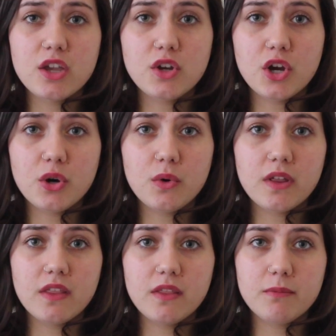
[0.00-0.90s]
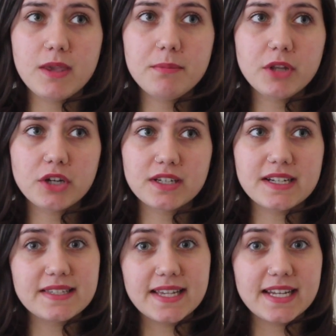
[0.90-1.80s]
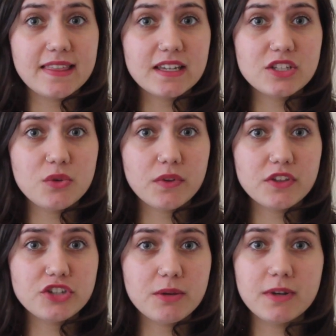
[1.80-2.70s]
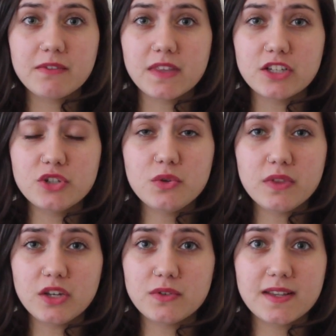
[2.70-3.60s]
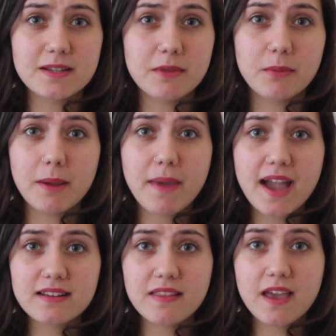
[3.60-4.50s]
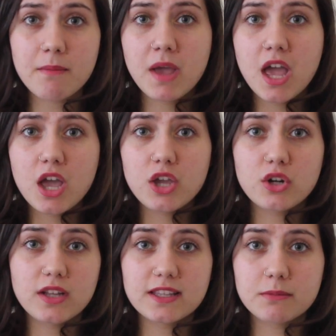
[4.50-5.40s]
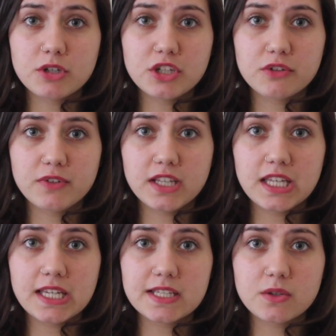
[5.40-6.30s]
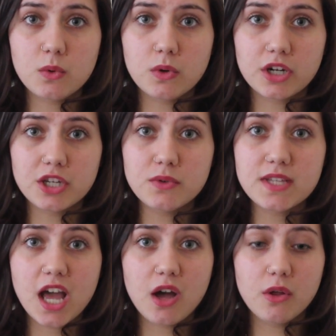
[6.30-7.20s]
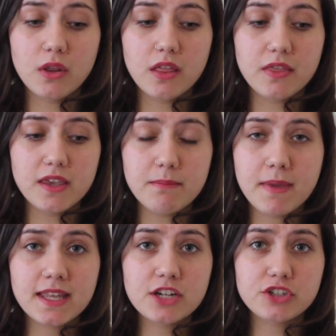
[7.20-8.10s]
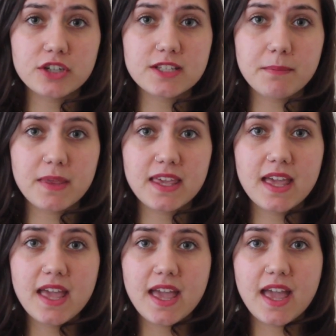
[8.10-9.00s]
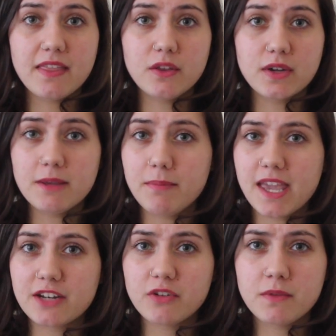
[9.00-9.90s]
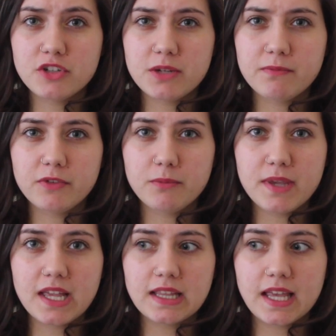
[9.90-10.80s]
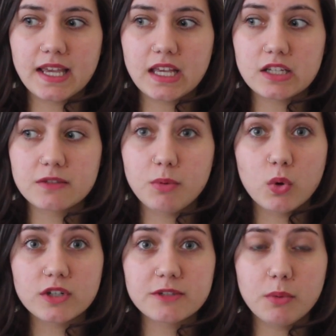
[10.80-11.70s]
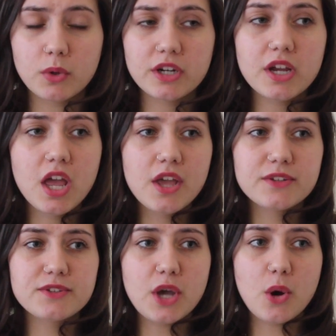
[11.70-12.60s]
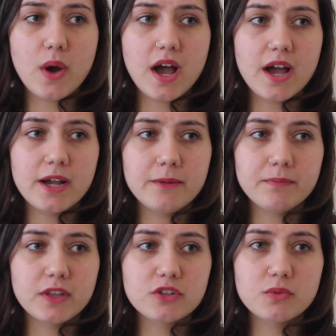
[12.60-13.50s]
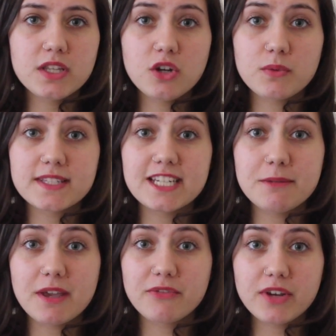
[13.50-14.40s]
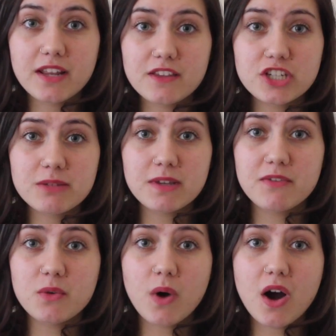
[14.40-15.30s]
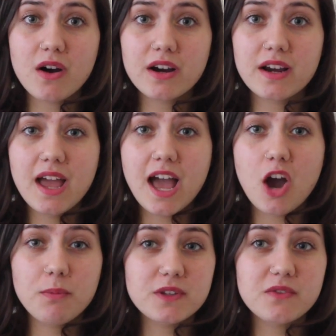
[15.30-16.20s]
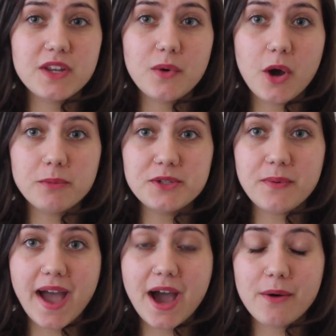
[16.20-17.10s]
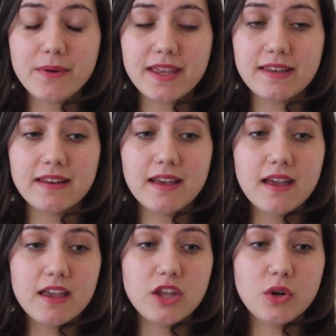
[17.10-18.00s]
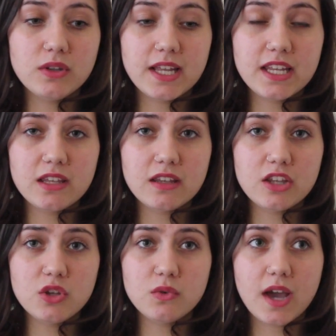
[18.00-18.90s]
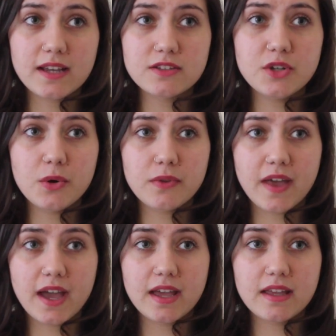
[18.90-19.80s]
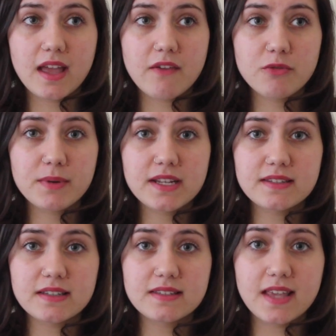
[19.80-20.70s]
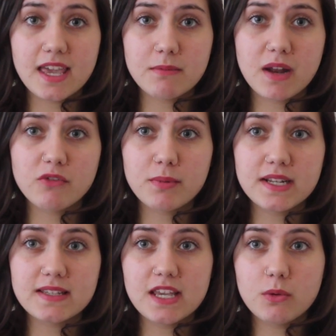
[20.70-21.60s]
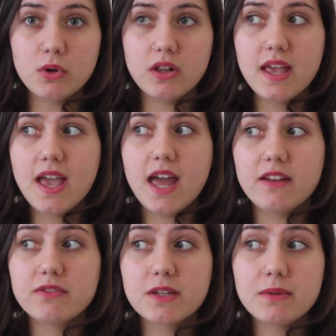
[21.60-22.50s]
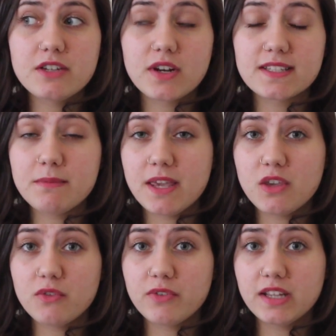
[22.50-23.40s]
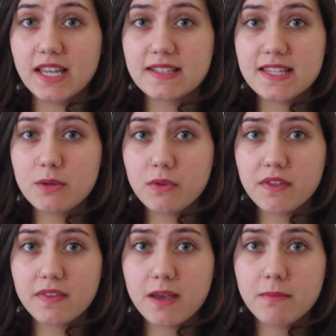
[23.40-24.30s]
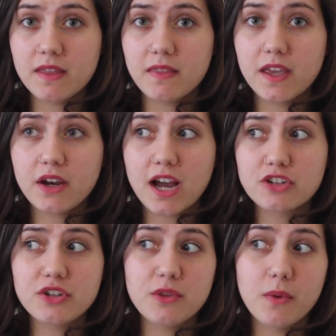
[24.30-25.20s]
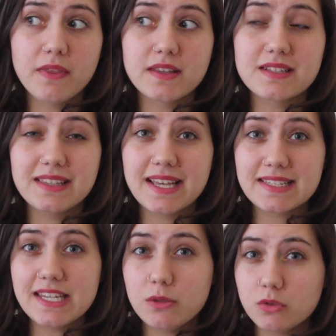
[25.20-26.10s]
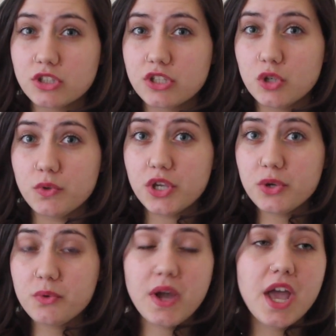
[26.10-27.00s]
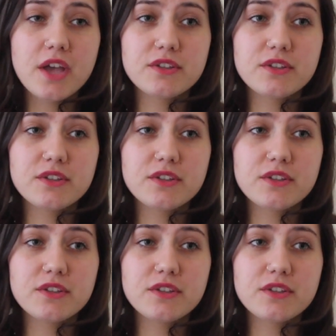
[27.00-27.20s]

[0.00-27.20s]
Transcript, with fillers: You know, people aren't going to say anything to you at the gym, and if they do, then you say something right back to them. You don't let them hurt your feelings, or you tell the manager or something and they'll get banned from the gym for being like a poor sport. So um, there's really no reason to be afraid of the gym. If you are, I hope this video helped you out in, you know, letting you guys know that everybody's the same and everybody's equal, and if somebody tries to make you feel less equal than them, then they're actually the one that's less equal to you.